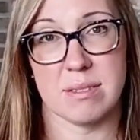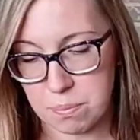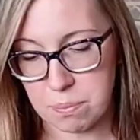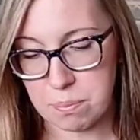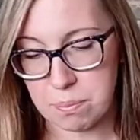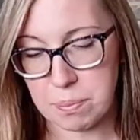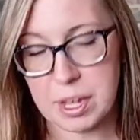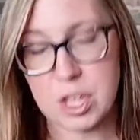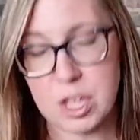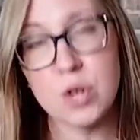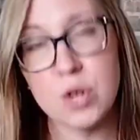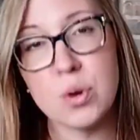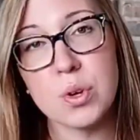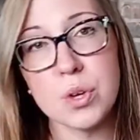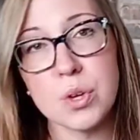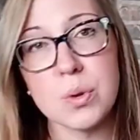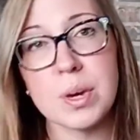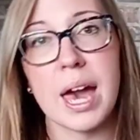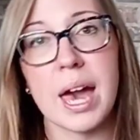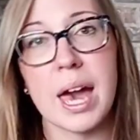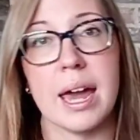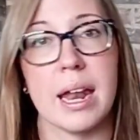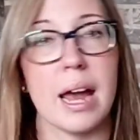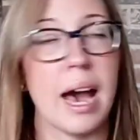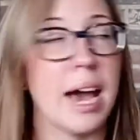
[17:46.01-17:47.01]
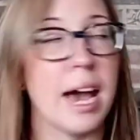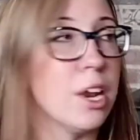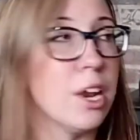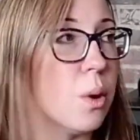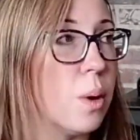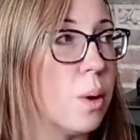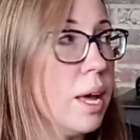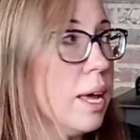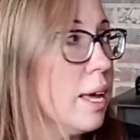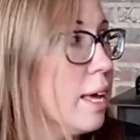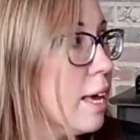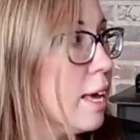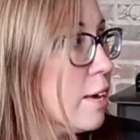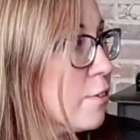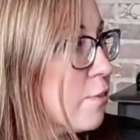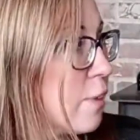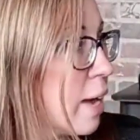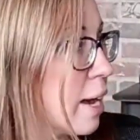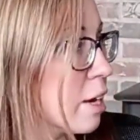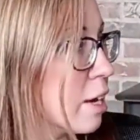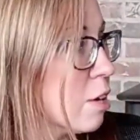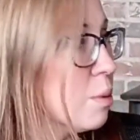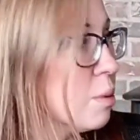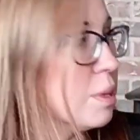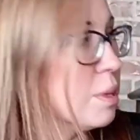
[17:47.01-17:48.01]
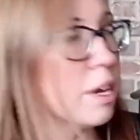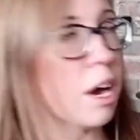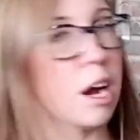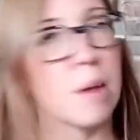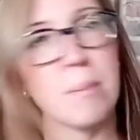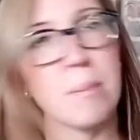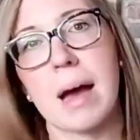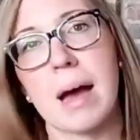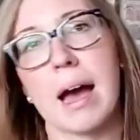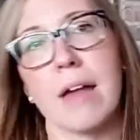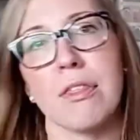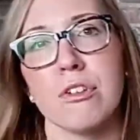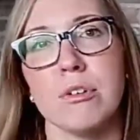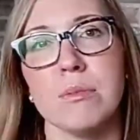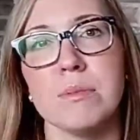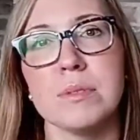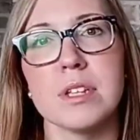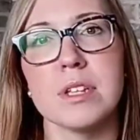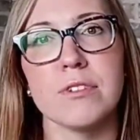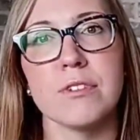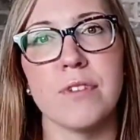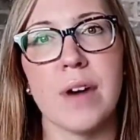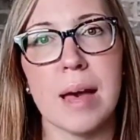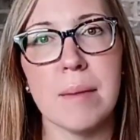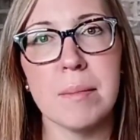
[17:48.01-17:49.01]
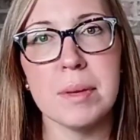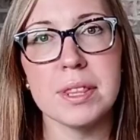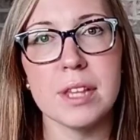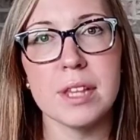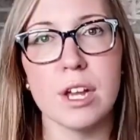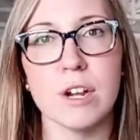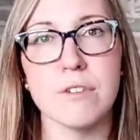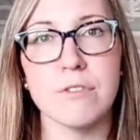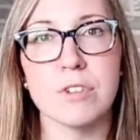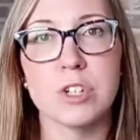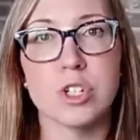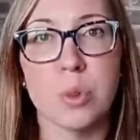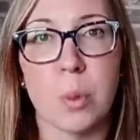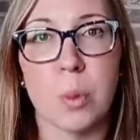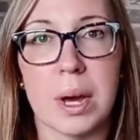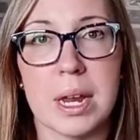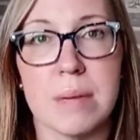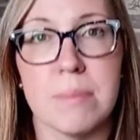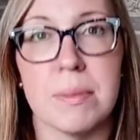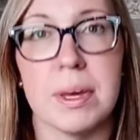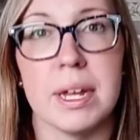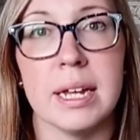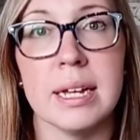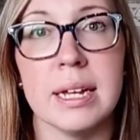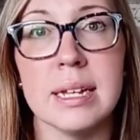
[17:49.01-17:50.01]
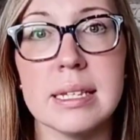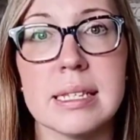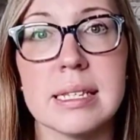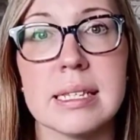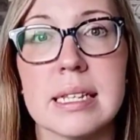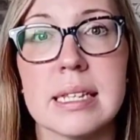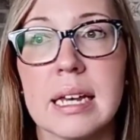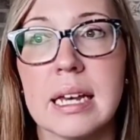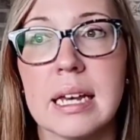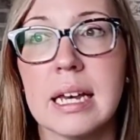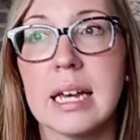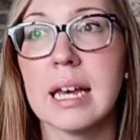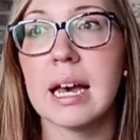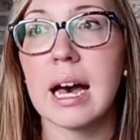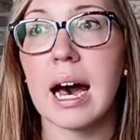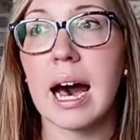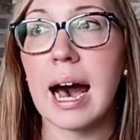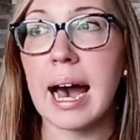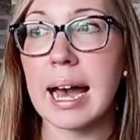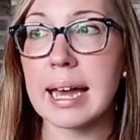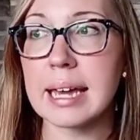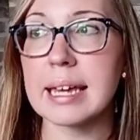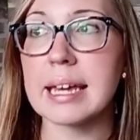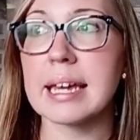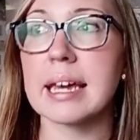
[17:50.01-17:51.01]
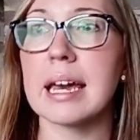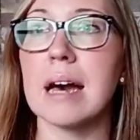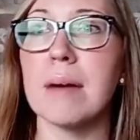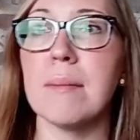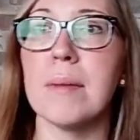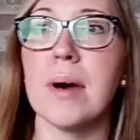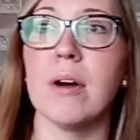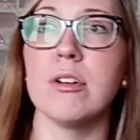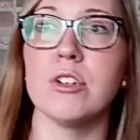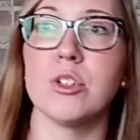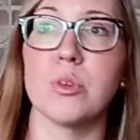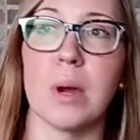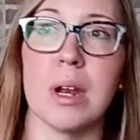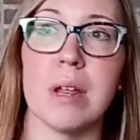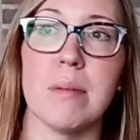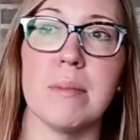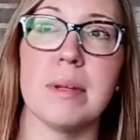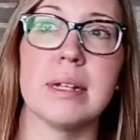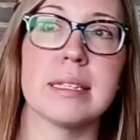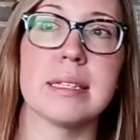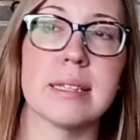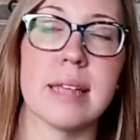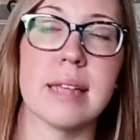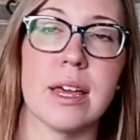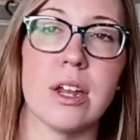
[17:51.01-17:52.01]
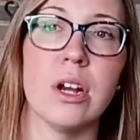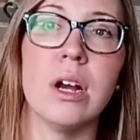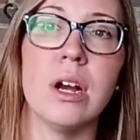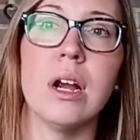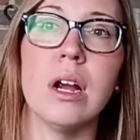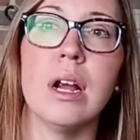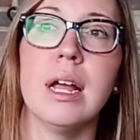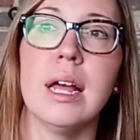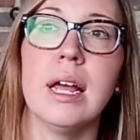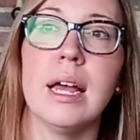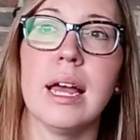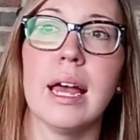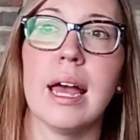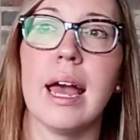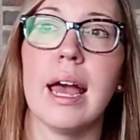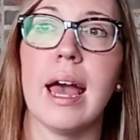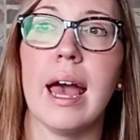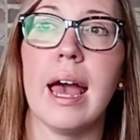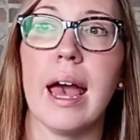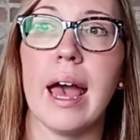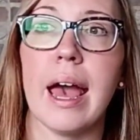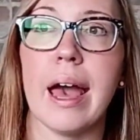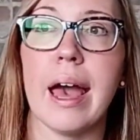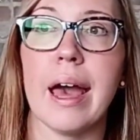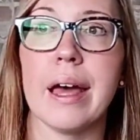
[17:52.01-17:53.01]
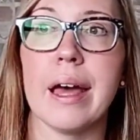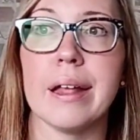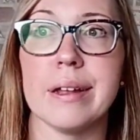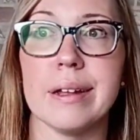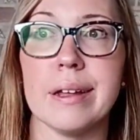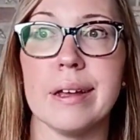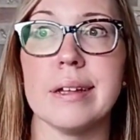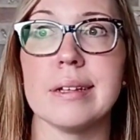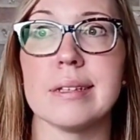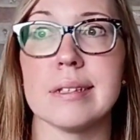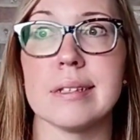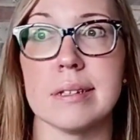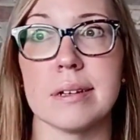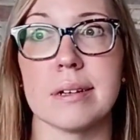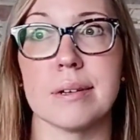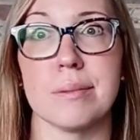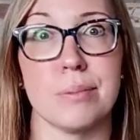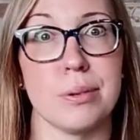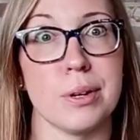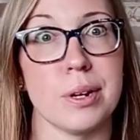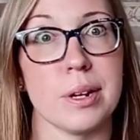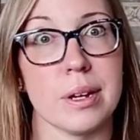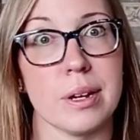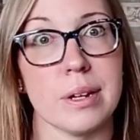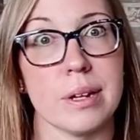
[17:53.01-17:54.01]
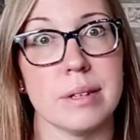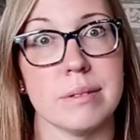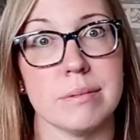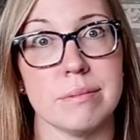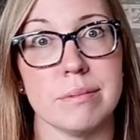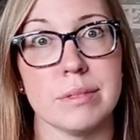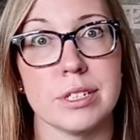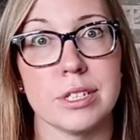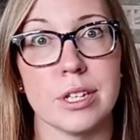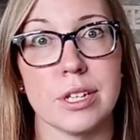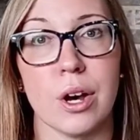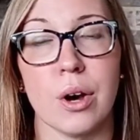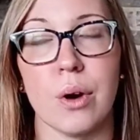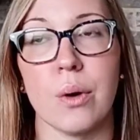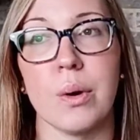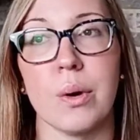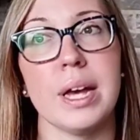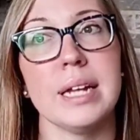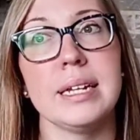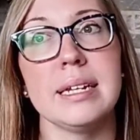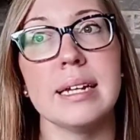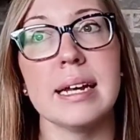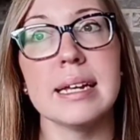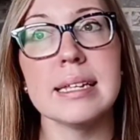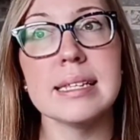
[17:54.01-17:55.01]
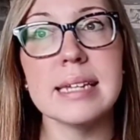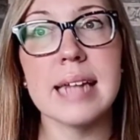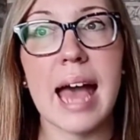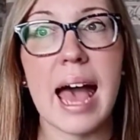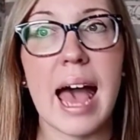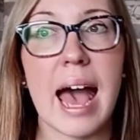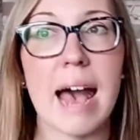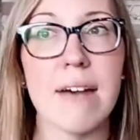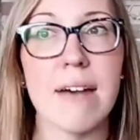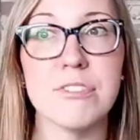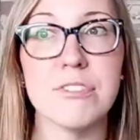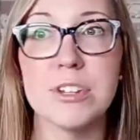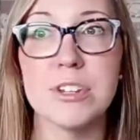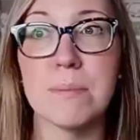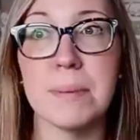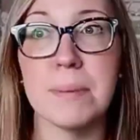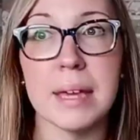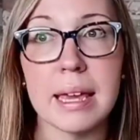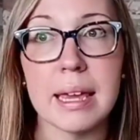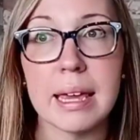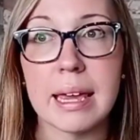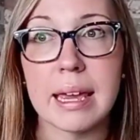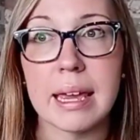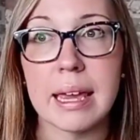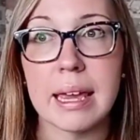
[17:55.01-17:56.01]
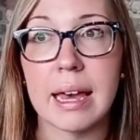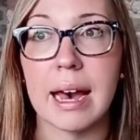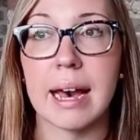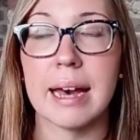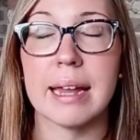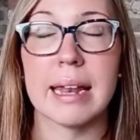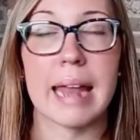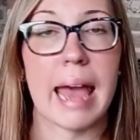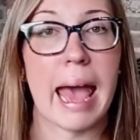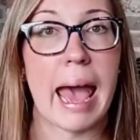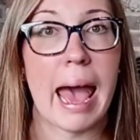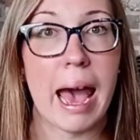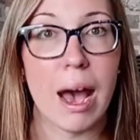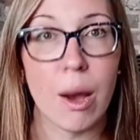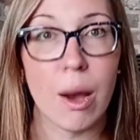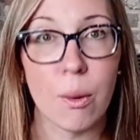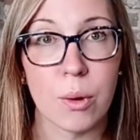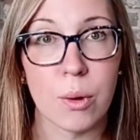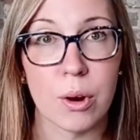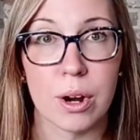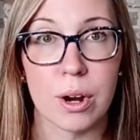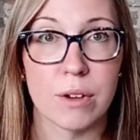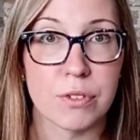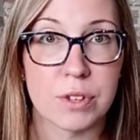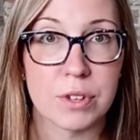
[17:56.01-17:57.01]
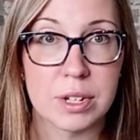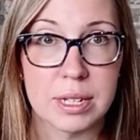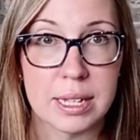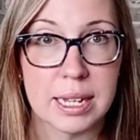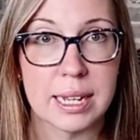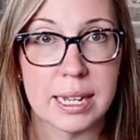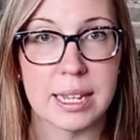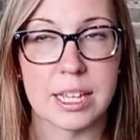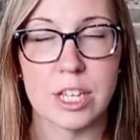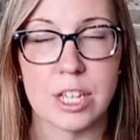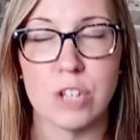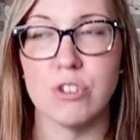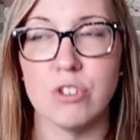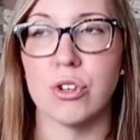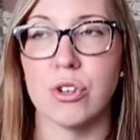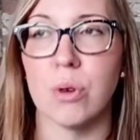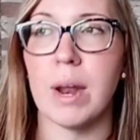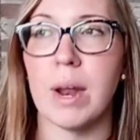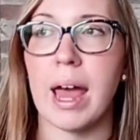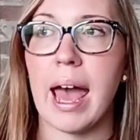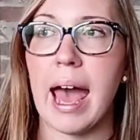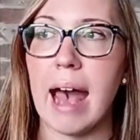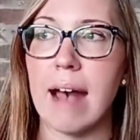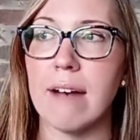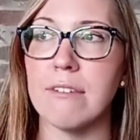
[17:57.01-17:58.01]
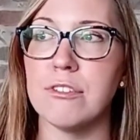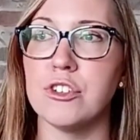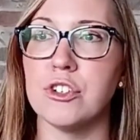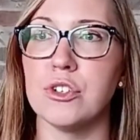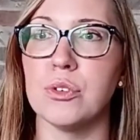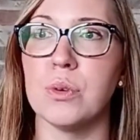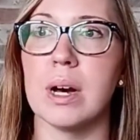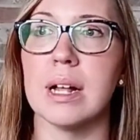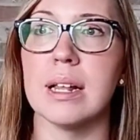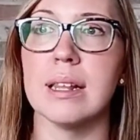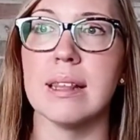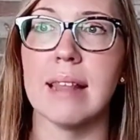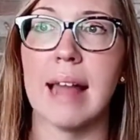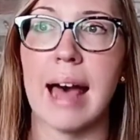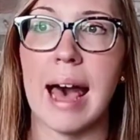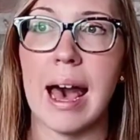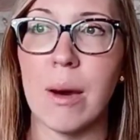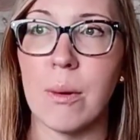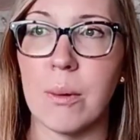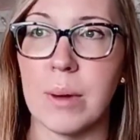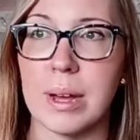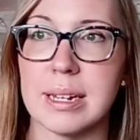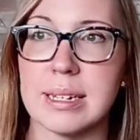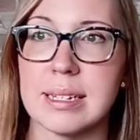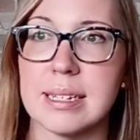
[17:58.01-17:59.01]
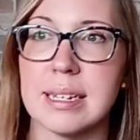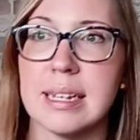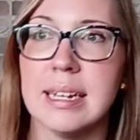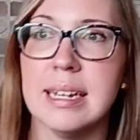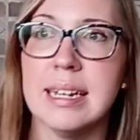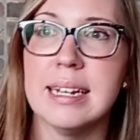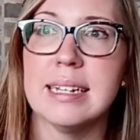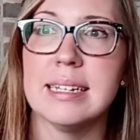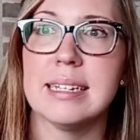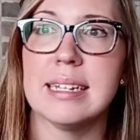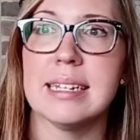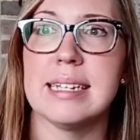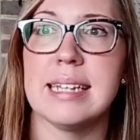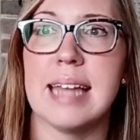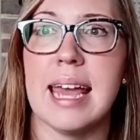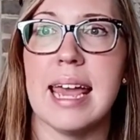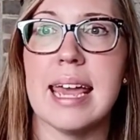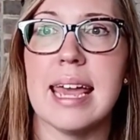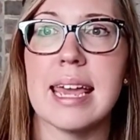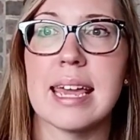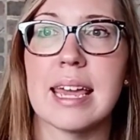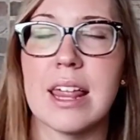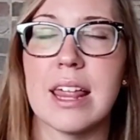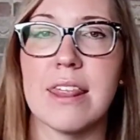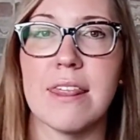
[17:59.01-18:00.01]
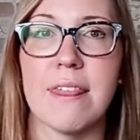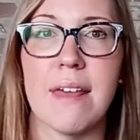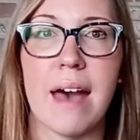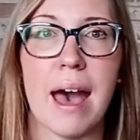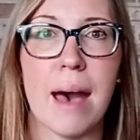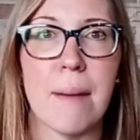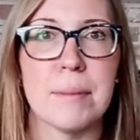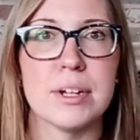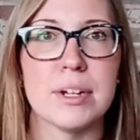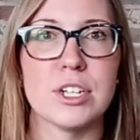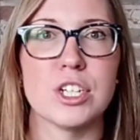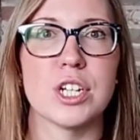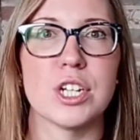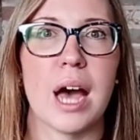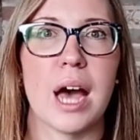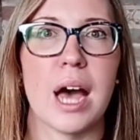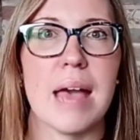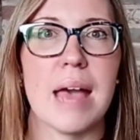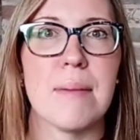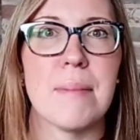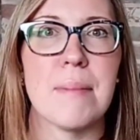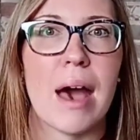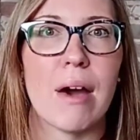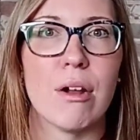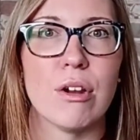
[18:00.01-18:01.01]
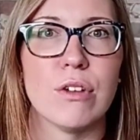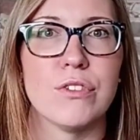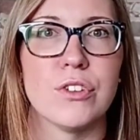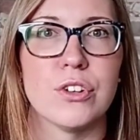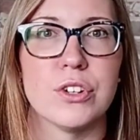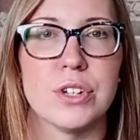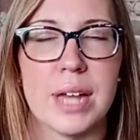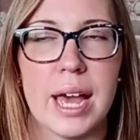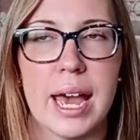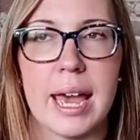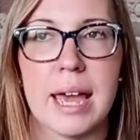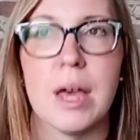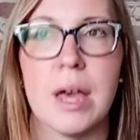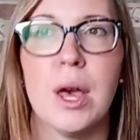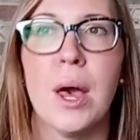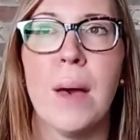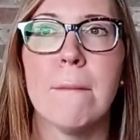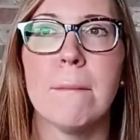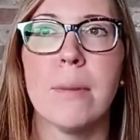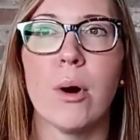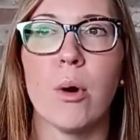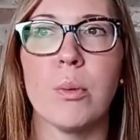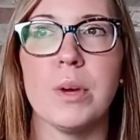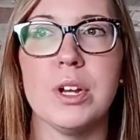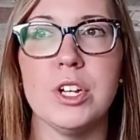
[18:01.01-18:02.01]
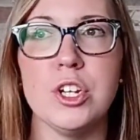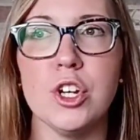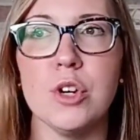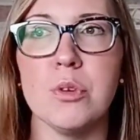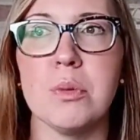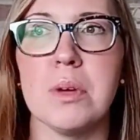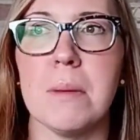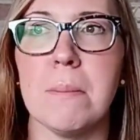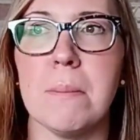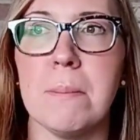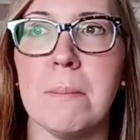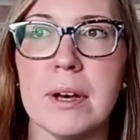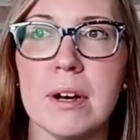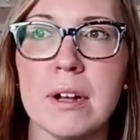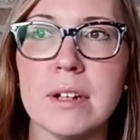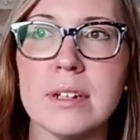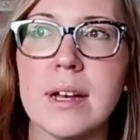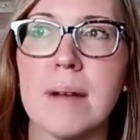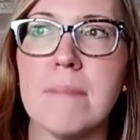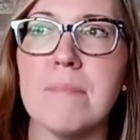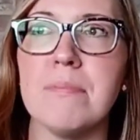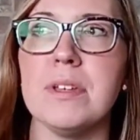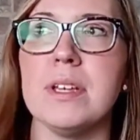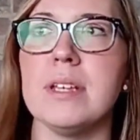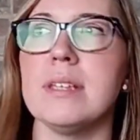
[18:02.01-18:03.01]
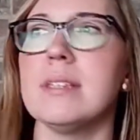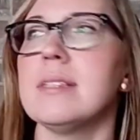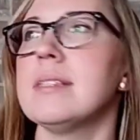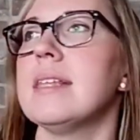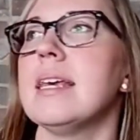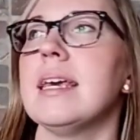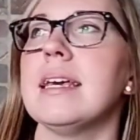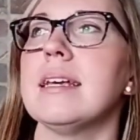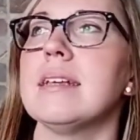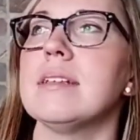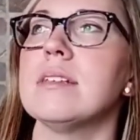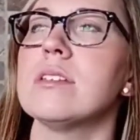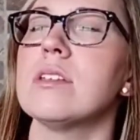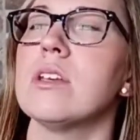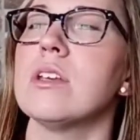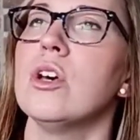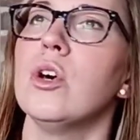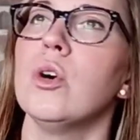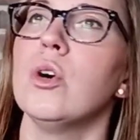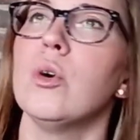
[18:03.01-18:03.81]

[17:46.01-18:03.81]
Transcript: But you can. I know if I go into our bathrooms, if I'm in there for 20 minutes, I can come out 20 minutes later and it's looking pretty good. So it doesn't have to be an hour of cleaning. You don't have to allow it to take that much time out of your day. But we do. We build up these things.